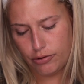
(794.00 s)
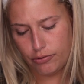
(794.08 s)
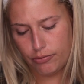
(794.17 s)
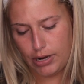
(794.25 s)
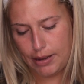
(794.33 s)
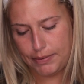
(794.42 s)

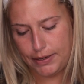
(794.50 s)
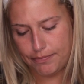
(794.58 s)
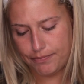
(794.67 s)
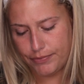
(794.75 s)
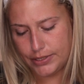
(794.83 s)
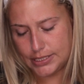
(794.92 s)

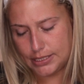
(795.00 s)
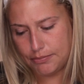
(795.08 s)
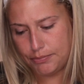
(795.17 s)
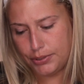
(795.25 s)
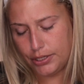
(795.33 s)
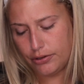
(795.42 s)
wrapping. So
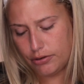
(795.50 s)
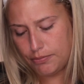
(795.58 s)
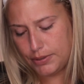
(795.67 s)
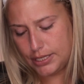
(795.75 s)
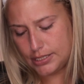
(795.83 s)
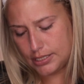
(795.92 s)
I'm put a little
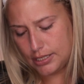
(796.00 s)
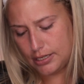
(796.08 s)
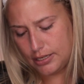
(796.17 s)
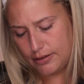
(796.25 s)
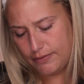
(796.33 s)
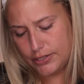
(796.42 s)
bit
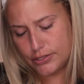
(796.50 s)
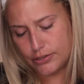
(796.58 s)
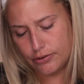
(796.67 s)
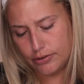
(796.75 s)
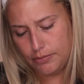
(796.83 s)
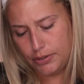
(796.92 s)
of
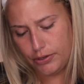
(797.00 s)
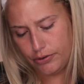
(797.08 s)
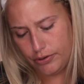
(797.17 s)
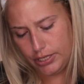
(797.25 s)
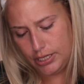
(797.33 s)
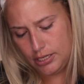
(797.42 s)
serum
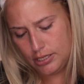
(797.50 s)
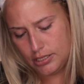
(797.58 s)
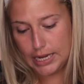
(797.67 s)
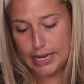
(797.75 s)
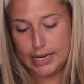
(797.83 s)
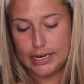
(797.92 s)
on
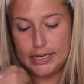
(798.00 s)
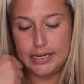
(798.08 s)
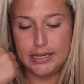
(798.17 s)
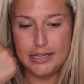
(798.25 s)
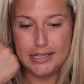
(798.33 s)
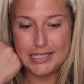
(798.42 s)
and it
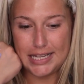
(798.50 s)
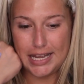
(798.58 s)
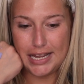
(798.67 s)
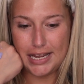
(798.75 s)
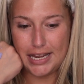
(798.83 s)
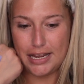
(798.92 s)
is
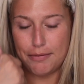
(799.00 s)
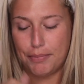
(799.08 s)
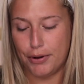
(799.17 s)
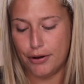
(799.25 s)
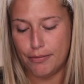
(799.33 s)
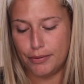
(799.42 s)
a
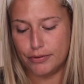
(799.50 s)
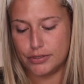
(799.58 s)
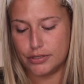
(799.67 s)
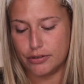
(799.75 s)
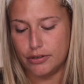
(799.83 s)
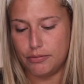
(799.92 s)
purple
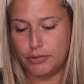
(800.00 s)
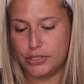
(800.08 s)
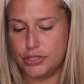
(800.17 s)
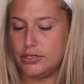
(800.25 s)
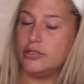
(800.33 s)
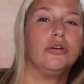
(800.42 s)
serum,
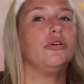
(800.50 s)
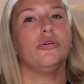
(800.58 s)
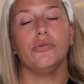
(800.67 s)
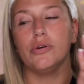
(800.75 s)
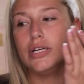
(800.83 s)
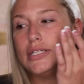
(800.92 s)
which is
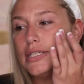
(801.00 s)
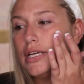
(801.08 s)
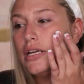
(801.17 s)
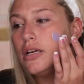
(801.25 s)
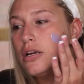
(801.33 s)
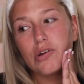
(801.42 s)

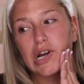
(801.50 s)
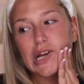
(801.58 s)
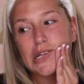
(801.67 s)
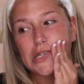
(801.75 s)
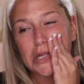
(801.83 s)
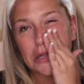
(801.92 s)
crazy. You
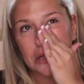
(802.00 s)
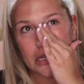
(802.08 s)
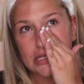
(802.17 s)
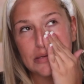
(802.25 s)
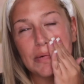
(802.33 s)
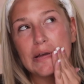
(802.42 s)
guys,
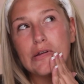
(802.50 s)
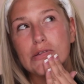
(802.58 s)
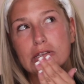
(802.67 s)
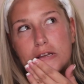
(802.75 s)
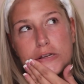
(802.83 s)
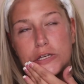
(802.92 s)
this
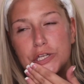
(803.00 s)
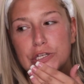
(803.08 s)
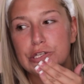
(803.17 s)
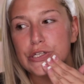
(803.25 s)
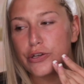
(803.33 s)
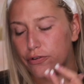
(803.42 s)
smells
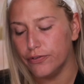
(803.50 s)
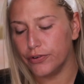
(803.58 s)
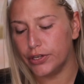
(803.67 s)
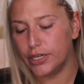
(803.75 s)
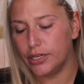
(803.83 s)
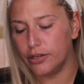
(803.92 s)
so
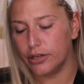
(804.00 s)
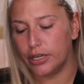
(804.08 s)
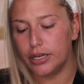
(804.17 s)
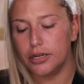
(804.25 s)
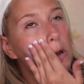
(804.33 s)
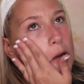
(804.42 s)
freaking
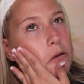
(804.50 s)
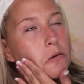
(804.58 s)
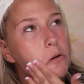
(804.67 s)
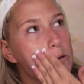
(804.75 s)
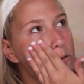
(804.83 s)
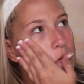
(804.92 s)
good. I
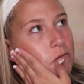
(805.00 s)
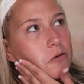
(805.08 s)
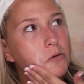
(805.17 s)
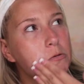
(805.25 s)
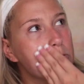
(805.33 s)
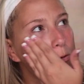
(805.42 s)
cannot even
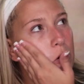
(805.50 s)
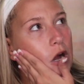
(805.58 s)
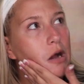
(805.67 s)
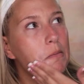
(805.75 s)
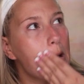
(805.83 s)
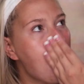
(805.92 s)

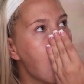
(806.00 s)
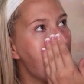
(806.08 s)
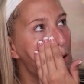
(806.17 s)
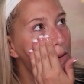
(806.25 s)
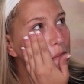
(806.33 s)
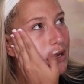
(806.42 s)
describe
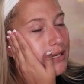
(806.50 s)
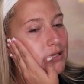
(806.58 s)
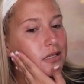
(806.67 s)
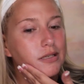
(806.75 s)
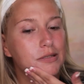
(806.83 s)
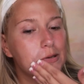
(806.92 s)
how
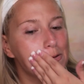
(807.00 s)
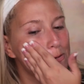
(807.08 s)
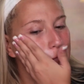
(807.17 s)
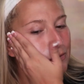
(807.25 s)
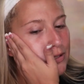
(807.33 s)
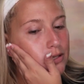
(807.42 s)
amazing it
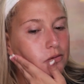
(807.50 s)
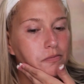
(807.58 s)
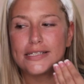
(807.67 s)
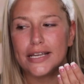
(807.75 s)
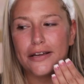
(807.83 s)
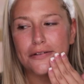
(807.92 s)
sounds.
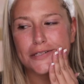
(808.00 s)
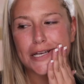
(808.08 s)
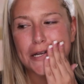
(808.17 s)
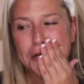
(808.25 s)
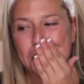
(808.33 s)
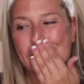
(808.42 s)
Sounds.
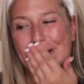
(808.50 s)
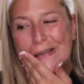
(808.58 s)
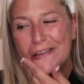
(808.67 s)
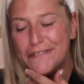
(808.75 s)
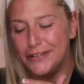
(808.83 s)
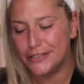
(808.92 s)
I
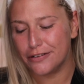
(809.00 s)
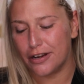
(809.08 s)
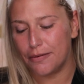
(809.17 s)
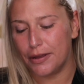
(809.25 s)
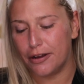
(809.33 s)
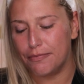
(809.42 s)
cannot even
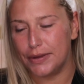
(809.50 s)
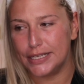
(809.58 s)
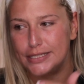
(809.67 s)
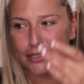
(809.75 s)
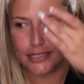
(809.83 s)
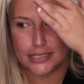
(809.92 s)
describe how
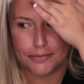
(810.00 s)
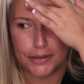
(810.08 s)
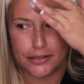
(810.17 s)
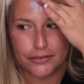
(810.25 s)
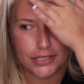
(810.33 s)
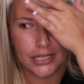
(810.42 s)
amazing it
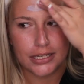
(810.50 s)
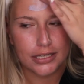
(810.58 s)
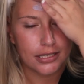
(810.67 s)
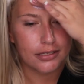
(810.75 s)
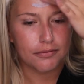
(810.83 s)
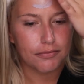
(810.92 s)
smells.
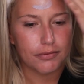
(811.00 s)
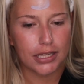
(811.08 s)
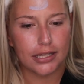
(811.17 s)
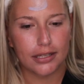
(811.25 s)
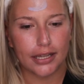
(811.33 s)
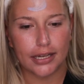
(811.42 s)

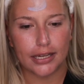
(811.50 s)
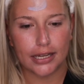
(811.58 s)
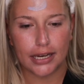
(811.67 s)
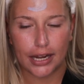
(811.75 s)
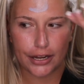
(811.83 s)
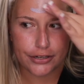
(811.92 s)
And like,
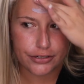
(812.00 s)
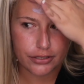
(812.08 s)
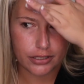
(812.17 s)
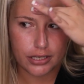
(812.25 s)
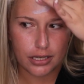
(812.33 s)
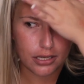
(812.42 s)
it
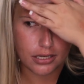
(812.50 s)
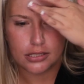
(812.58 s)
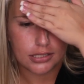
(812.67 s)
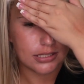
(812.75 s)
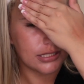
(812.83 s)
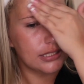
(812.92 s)
actually
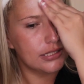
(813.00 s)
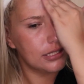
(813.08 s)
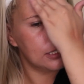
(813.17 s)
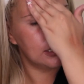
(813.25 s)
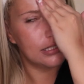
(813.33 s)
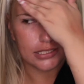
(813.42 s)
sinks
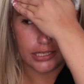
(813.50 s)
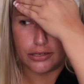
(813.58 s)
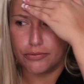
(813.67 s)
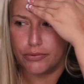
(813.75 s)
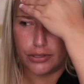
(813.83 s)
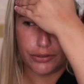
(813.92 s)
into the
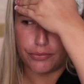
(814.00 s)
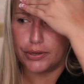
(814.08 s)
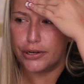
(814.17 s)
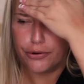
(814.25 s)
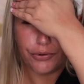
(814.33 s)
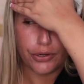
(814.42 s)
skin really
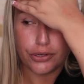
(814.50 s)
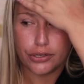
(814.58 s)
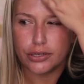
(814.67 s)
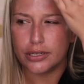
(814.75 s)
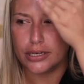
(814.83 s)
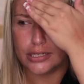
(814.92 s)
well.
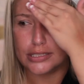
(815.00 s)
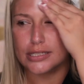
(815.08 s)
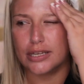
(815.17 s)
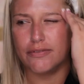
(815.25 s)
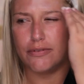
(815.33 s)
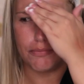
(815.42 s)
And it's
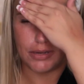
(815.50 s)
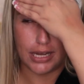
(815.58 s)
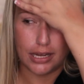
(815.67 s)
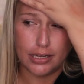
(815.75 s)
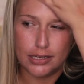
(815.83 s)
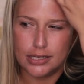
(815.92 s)
giving
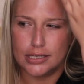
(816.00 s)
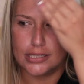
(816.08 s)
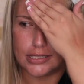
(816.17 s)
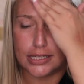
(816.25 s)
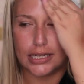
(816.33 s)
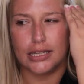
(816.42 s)
my
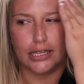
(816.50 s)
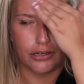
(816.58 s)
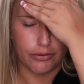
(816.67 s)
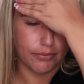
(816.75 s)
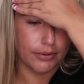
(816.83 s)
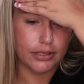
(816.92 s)
skin like
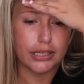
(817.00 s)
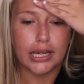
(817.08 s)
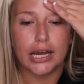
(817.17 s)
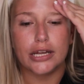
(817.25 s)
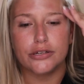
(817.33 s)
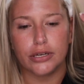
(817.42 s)
a really
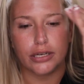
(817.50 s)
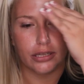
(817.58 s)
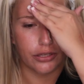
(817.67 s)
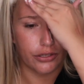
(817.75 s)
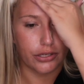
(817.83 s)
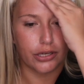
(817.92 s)

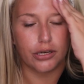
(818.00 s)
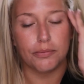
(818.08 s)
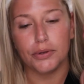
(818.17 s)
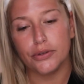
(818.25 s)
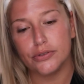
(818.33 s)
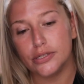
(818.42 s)
hydrated look
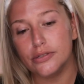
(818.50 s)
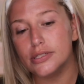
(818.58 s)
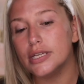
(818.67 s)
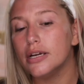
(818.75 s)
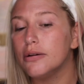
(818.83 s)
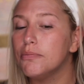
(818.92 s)
almost. You
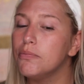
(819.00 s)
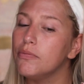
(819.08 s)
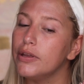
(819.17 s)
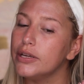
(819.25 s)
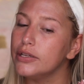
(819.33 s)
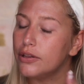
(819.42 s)
see how
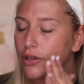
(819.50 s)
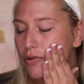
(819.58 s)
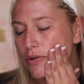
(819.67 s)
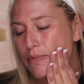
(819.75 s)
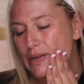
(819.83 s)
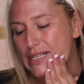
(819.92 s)
like
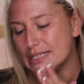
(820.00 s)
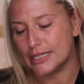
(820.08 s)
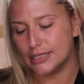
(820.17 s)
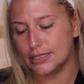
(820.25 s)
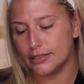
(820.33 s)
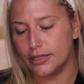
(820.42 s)
glowy my
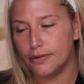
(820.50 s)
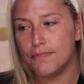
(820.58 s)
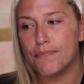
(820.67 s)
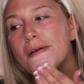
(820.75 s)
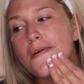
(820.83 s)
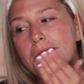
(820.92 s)
skin's looking?
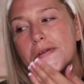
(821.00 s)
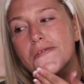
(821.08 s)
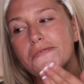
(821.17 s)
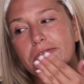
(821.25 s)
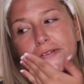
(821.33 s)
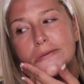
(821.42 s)
I don't
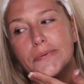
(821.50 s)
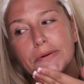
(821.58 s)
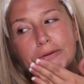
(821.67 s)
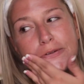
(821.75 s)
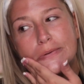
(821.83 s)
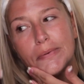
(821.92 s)
know if it's
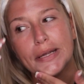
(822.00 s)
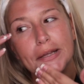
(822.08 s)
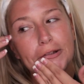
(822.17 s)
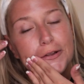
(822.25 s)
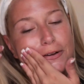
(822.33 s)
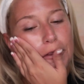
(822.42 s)
supposed to make
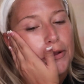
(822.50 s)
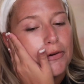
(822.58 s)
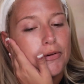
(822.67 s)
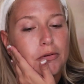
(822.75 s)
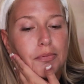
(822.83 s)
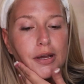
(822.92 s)
it look
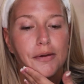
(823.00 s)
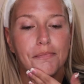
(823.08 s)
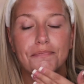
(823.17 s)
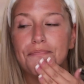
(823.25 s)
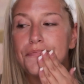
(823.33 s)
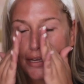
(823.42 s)
glowy, but
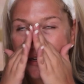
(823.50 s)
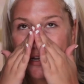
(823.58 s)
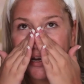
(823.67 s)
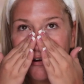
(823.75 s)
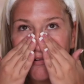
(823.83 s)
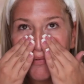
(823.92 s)
it
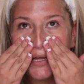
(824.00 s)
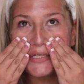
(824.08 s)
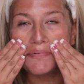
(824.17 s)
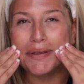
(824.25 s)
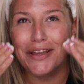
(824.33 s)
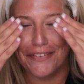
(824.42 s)
kind of
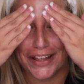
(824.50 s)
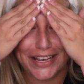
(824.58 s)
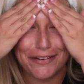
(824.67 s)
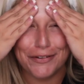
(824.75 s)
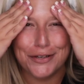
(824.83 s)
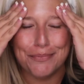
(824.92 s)
reminds me of
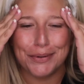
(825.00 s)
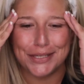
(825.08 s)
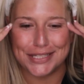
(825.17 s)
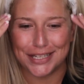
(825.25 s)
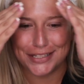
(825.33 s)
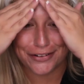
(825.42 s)
like when you
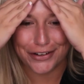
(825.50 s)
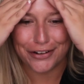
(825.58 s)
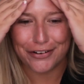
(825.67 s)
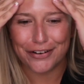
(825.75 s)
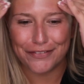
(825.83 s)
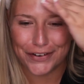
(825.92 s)
put
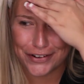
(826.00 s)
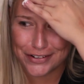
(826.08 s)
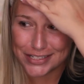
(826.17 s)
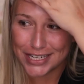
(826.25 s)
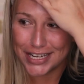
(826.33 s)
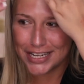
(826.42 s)
sunscreen on at
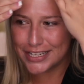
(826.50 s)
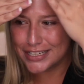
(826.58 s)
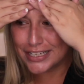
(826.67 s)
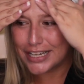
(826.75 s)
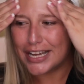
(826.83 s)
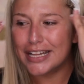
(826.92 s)
first
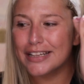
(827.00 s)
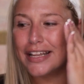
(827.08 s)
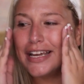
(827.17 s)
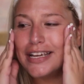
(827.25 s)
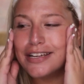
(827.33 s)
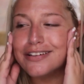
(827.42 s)
and
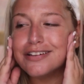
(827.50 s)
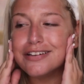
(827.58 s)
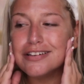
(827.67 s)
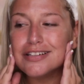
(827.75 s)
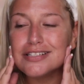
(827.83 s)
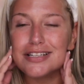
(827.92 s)
like
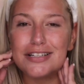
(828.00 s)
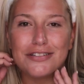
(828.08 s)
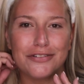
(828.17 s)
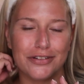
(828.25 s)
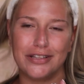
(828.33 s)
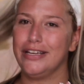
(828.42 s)
the
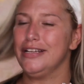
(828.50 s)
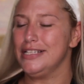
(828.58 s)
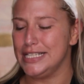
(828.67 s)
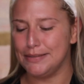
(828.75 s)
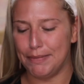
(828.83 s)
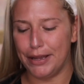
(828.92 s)
sunscreen like
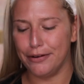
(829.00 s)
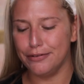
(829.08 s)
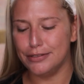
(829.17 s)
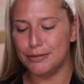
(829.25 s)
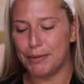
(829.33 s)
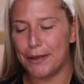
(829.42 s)

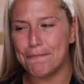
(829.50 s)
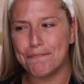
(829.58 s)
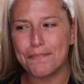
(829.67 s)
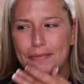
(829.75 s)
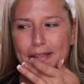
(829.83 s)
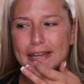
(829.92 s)
smells, but
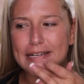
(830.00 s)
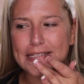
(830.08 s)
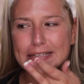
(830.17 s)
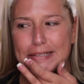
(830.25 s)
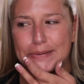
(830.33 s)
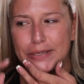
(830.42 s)
it
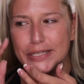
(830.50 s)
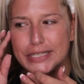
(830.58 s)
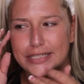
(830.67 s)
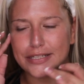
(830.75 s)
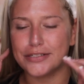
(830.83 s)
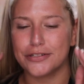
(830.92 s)
doesn't smell
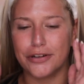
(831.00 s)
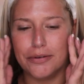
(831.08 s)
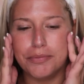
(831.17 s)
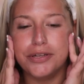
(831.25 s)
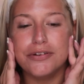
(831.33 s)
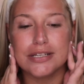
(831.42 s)
like
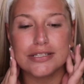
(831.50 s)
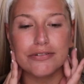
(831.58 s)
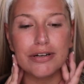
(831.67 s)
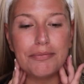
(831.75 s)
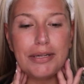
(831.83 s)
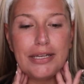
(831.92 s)
sunscreen, but you guys know
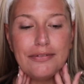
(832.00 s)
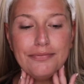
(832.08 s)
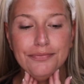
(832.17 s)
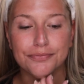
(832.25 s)
what I mean.